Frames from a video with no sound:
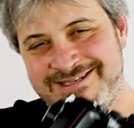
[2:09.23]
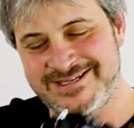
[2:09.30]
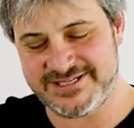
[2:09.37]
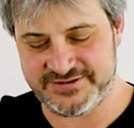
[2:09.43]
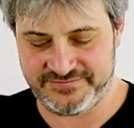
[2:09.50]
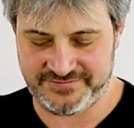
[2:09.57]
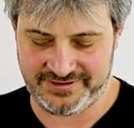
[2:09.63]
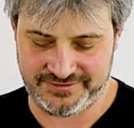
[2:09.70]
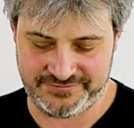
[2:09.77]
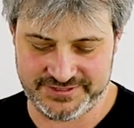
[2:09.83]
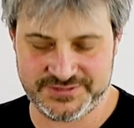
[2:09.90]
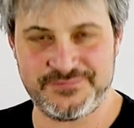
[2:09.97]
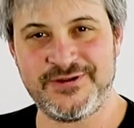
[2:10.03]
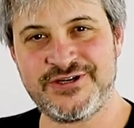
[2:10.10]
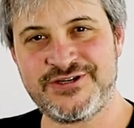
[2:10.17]
is a very
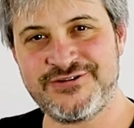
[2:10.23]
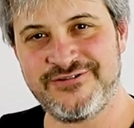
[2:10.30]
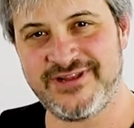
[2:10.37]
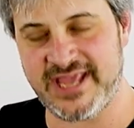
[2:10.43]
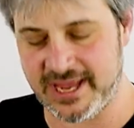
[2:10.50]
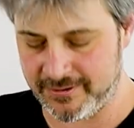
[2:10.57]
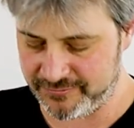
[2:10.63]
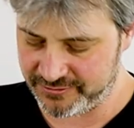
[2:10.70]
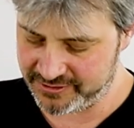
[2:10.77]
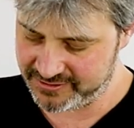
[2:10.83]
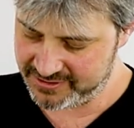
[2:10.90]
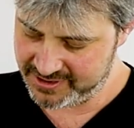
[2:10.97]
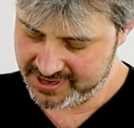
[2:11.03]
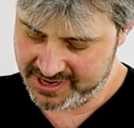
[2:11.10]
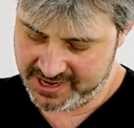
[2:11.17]
special camera.
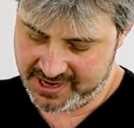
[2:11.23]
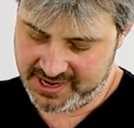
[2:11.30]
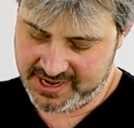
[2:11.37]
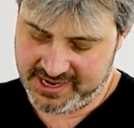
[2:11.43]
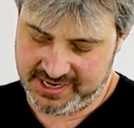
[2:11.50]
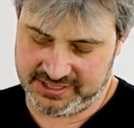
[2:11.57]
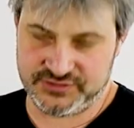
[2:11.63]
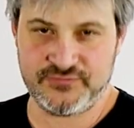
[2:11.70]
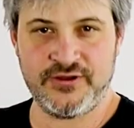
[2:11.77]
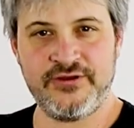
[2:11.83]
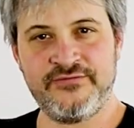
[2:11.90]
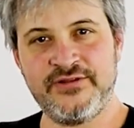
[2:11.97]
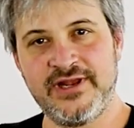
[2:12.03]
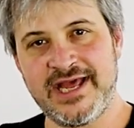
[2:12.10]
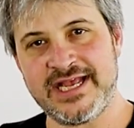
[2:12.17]
It's one
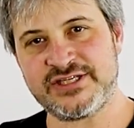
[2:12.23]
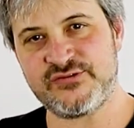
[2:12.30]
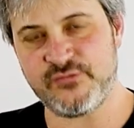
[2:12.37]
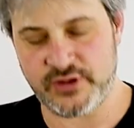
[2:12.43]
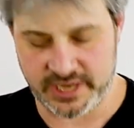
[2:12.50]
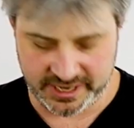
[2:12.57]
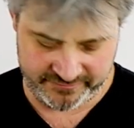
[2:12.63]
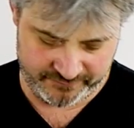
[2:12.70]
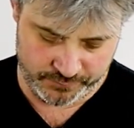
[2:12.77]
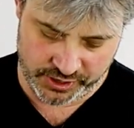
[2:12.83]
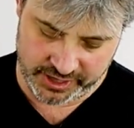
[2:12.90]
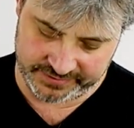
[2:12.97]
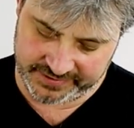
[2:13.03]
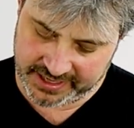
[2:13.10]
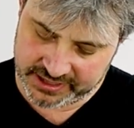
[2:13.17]
of the last one I've
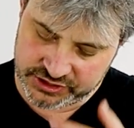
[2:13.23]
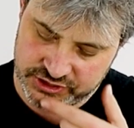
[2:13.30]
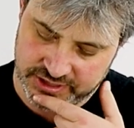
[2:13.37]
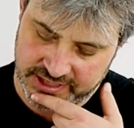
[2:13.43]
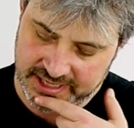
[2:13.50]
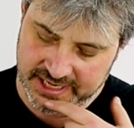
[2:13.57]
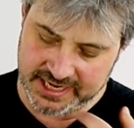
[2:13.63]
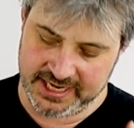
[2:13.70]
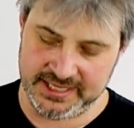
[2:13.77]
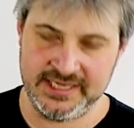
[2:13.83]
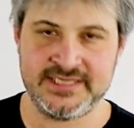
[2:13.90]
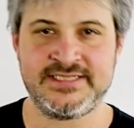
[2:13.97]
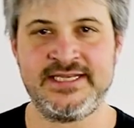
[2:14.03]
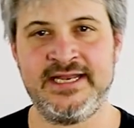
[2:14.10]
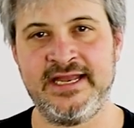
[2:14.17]
bought actually, and
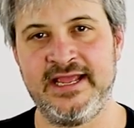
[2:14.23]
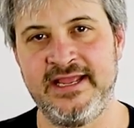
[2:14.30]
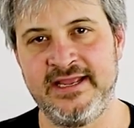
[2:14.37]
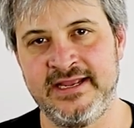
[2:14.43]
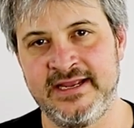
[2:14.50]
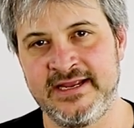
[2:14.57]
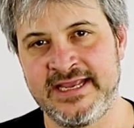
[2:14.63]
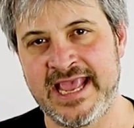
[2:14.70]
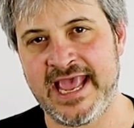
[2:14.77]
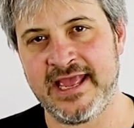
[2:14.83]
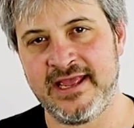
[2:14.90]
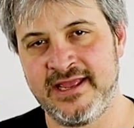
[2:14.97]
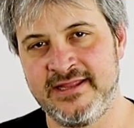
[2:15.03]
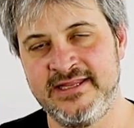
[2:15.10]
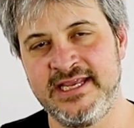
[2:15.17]
it's a
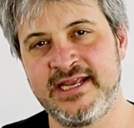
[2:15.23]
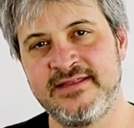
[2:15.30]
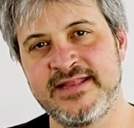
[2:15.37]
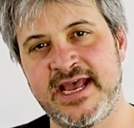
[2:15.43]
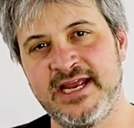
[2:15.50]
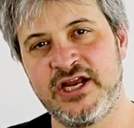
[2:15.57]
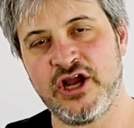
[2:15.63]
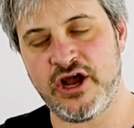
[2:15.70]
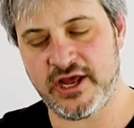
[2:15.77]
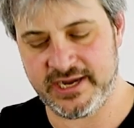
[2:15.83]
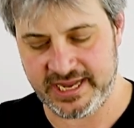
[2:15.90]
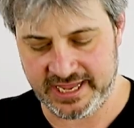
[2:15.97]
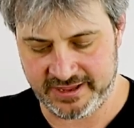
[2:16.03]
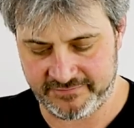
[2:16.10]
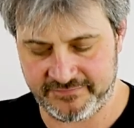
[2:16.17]
Nikon
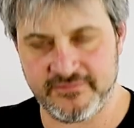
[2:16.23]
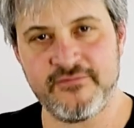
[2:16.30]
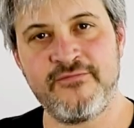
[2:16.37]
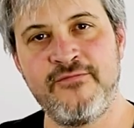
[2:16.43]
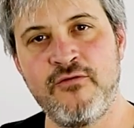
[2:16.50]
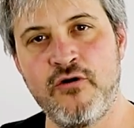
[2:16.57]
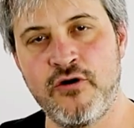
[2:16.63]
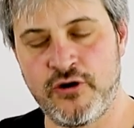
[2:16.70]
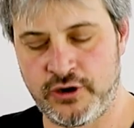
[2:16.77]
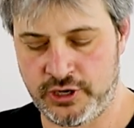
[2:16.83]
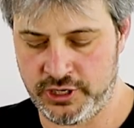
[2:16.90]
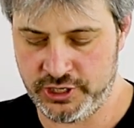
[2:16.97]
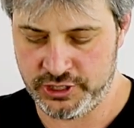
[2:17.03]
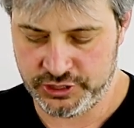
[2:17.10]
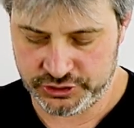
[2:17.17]
F4.
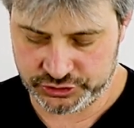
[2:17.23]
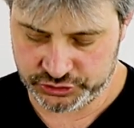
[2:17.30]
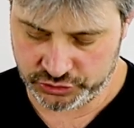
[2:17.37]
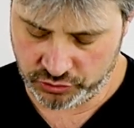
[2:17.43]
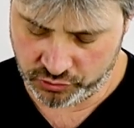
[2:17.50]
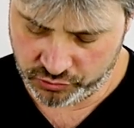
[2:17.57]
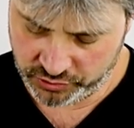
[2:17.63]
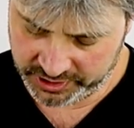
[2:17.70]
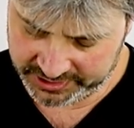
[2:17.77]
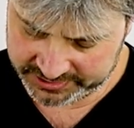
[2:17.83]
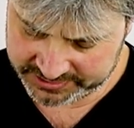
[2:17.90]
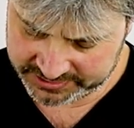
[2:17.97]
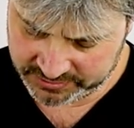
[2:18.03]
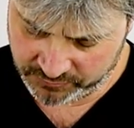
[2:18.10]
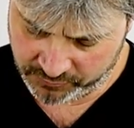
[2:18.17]
So
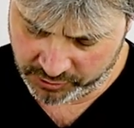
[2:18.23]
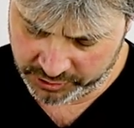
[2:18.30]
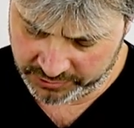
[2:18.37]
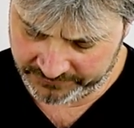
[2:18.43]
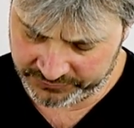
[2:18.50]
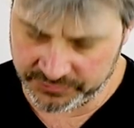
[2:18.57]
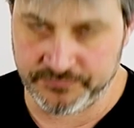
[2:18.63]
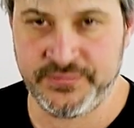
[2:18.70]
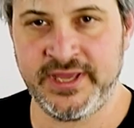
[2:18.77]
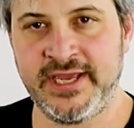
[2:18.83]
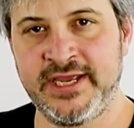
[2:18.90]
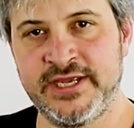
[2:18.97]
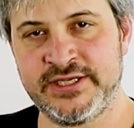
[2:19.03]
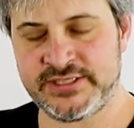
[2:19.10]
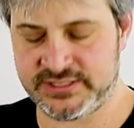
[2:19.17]
it's one of the
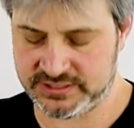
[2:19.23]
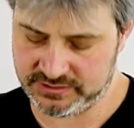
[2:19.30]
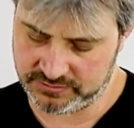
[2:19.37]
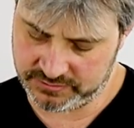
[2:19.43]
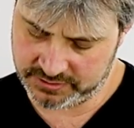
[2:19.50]
biggest